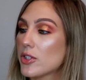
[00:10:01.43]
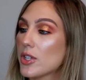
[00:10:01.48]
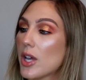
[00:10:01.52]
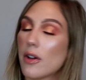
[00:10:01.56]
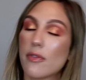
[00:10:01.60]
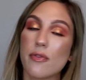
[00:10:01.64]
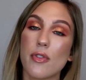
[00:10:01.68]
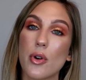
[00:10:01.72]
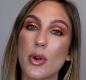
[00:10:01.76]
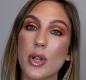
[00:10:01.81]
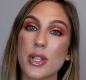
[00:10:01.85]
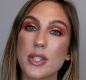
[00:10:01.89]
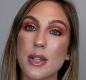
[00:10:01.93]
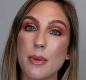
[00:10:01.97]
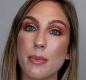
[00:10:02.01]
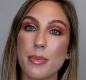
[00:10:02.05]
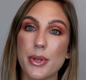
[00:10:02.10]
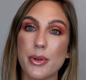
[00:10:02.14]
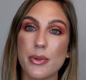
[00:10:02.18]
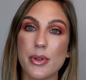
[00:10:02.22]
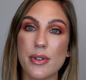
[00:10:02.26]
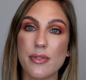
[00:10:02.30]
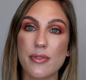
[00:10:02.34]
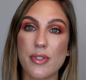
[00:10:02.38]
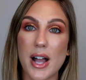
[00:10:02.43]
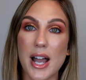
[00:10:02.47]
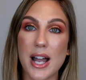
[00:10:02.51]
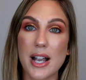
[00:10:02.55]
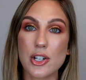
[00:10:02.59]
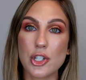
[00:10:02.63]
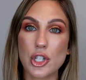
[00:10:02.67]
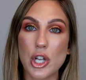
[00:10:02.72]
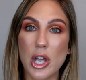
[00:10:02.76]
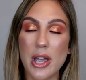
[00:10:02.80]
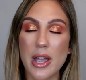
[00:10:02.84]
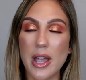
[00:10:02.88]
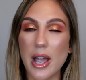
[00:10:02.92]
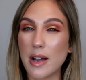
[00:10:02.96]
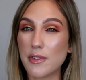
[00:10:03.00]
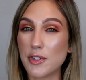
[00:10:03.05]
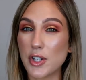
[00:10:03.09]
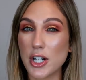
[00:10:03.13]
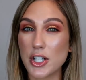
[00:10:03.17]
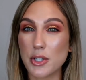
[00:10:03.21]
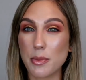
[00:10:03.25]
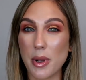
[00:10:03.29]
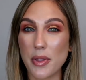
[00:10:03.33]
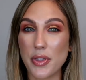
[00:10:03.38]
Soft Focus Beauty Flash. I've
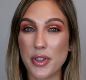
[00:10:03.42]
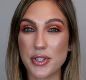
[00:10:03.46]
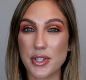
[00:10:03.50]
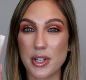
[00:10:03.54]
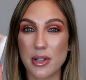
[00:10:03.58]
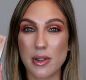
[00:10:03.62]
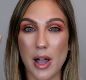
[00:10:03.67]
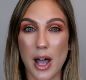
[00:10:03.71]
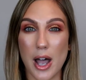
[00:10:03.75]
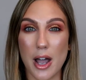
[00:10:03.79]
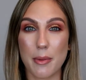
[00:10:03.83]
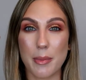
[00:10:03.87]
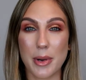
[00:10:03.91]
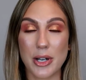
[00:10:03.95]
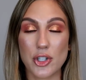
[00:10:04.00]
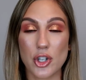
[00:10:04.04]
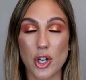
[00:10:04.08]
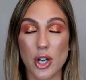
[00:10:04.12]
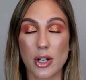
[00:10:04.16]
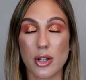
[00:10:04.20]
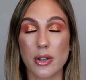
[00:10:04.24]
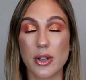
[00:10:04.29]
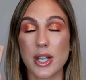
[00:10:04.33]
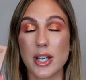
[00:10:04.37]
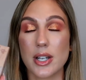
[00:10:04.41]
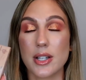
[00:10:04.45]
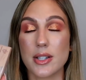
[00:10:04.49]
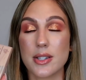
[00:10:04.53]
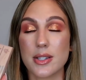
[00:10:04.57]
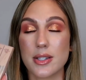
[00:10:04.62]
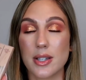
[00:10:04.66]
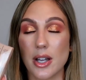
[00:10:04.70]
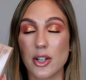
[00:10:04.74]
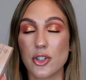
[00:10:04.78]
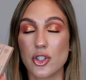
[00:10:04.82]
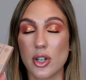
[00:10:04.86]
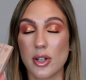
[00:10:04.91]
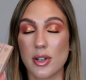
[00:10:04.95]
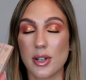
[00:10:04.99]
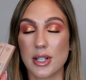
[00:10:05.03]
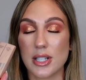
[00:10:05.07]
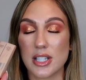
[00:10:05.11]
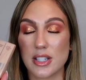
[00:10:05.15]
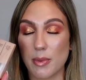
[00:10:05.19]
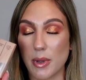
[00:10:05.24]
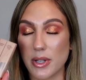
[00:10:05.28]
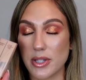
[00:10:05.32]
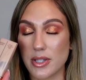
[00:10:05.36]
talked about this a lot on my channel. It is such an
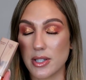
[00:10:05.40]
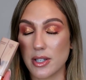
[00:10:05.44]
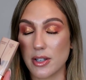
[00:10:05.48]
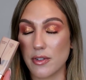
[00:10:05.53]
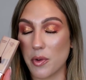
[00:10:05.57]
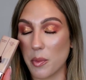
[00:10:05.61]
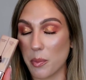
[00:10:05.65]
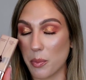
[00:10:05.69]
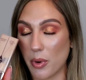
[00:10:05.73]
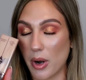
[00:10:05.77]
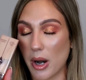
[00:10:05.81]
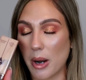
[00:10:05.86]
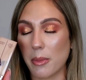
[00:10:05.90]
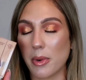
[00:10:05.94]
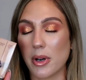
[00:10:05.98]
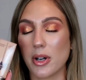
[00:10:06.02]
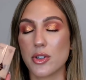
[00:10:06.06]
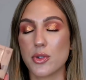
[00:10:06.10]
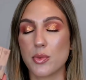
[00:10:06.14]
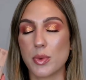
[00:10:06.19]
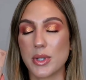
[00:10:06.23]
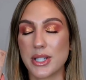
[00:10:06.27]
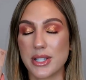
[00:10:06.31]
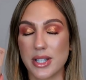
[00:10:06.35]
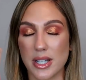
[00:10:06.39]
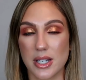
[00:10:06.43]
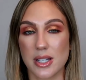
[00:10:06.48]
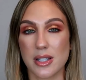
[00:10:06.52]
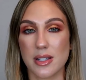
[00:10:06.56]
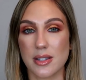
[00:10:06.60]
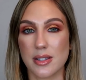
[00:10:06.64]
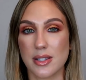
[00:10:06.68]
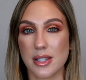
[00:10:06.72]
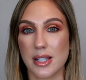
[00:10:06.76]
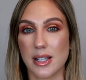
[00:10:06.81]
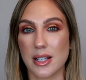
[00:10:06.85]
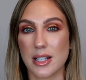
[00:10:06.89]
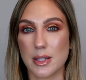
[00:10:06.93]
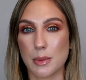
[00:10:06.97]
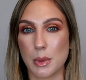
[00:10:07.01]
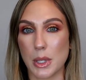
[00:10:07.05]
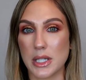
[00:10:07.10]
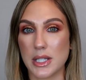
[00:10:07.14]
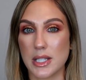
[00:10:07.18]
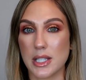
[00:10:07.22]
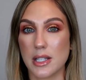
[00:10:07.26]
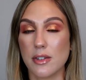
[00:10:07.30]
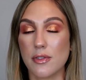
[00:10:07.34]
expensive primer. It's ridiculously
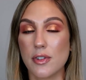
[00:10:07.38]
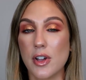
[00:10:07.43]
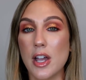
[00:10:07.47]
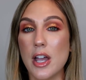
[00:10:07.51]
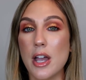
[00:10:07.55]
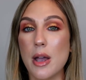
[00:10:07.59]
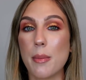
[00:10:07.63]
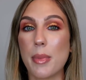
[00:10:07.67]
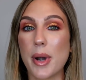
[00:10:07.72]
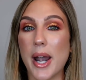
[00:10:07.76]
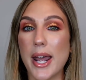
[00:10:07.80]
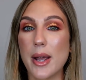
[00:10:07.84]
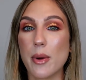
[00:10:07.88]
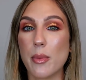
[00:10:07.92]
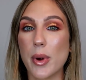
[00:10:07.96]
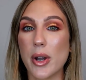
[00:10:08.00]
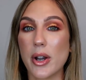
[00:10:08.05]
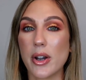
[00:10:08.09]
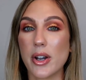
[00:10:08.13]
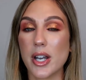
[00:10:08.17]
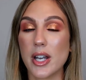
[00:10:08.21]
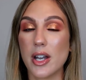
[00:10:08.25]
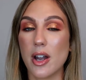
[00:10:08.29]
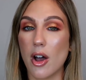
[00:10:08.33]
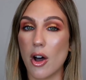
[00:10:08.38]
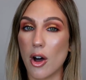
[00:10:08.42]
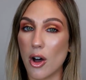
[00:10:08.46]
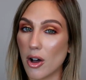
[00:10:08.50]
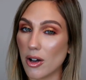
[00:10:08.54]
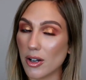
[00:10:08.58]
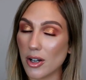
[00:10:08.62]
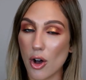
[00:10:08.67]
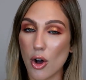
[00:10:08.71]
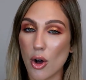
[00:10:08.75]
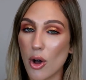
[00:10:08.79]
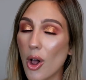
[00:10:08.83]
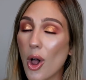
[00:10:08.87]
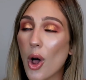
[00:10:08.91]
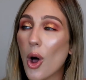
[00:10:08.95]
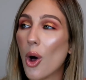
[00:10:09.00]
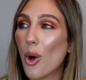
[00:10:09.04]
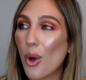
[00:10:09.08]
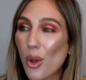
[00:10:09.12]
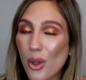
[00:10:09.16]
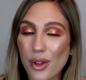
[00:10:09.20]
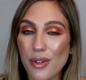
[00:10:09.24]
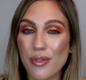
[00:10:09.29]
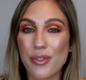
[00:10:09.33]
expensive, but I wear it
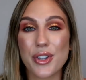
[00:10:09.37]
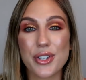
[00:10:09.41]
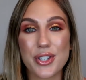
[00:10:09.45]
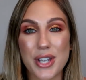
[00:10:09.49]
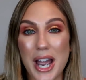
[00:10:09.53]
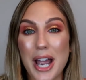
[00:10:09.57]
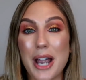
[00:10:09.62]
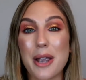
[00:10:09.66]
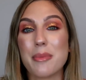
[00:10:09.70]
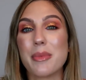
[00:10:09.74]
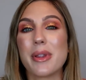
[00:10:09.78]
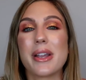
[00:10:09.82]
all of the time.